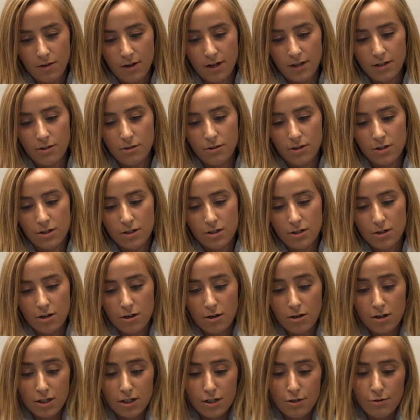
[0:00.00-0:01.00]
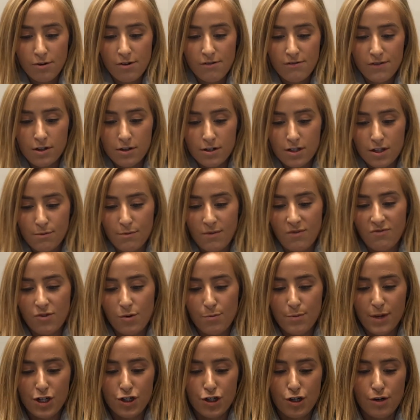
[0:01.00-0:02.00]
and you can start to reveal some
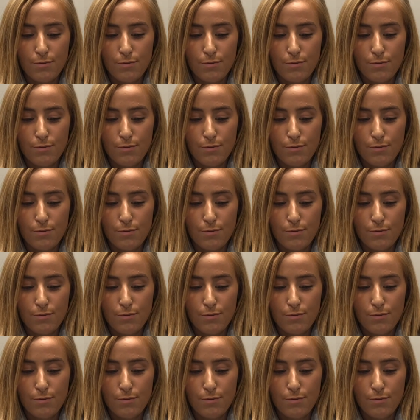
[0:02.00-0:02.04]
information